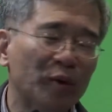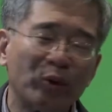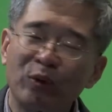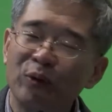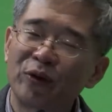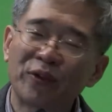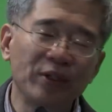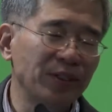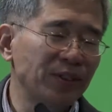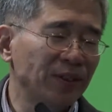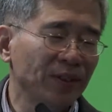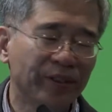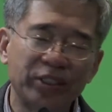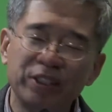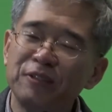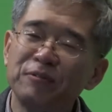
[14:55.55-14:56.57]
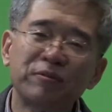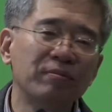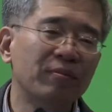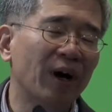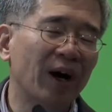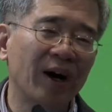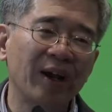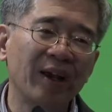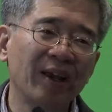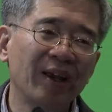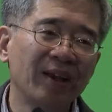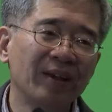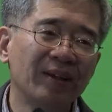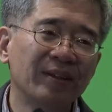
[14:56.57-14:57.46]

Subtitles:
growth is driven by